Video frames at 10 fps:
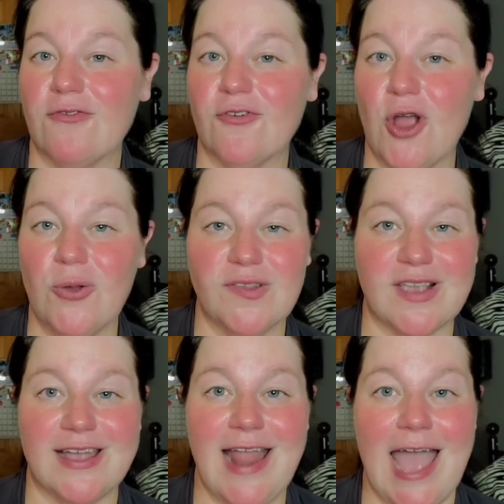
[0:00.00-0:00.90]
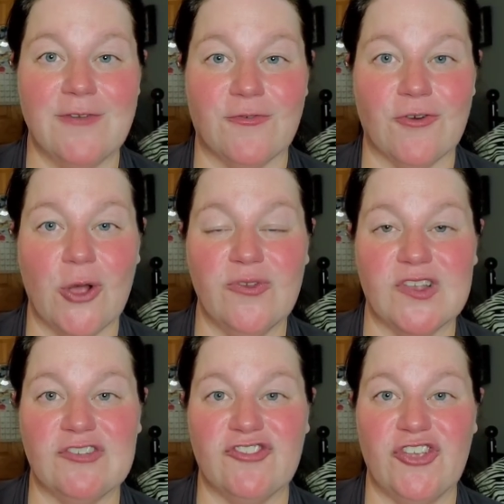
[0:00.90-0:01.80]
Frozen and
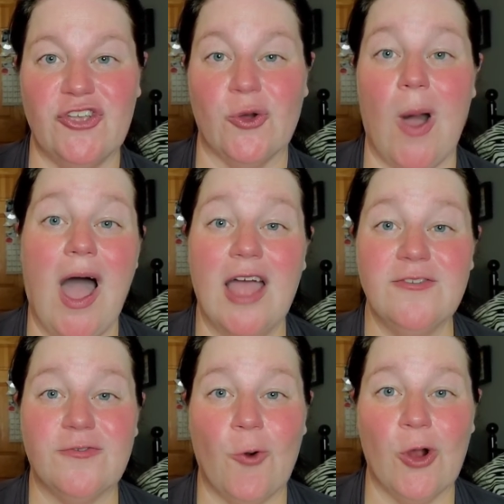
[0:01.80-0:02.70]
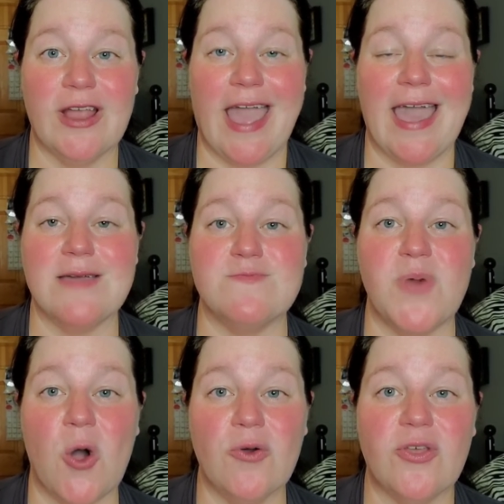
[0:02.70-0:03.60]
Frozen 2 on 4K,
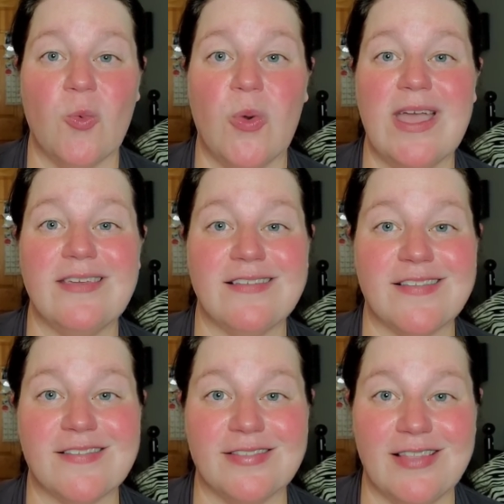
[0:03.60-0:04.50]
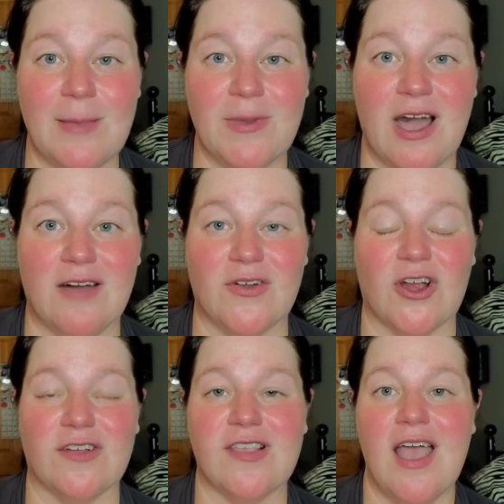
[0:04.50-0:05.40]
both with slip
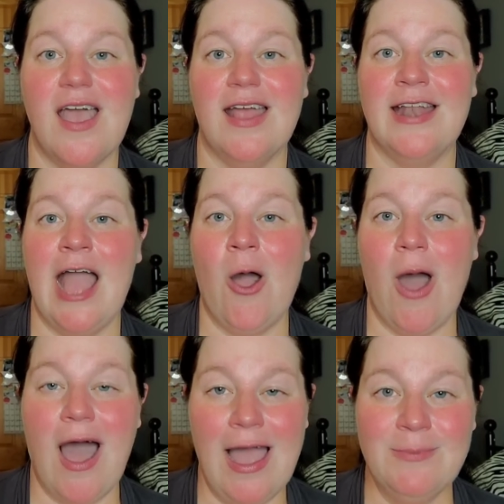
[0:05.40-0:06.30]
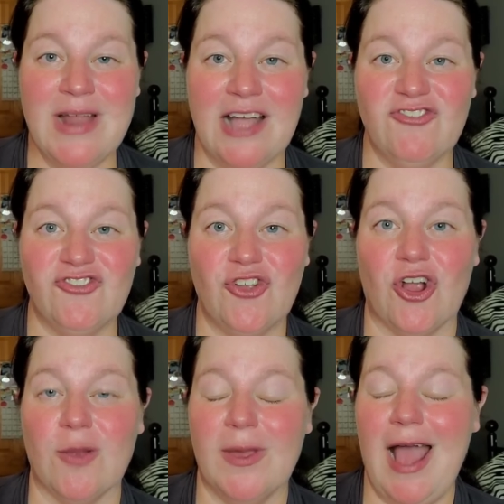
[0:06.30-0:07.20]
covers. Now, I'm not
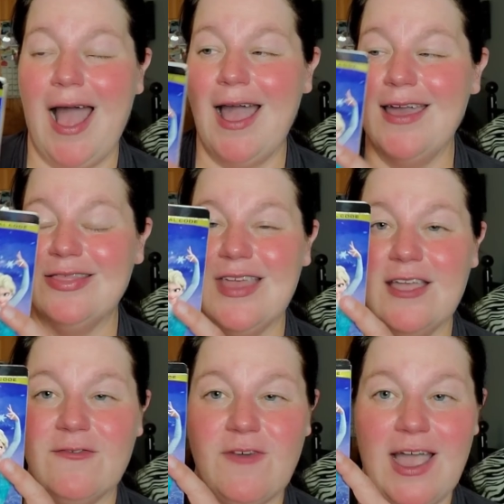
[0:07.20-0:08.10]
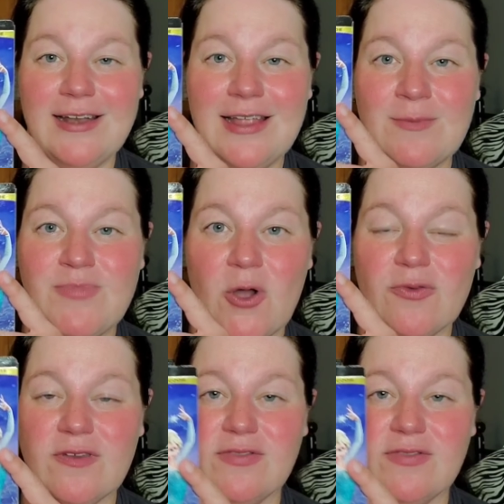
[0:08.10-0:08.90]
sure, but I think finding both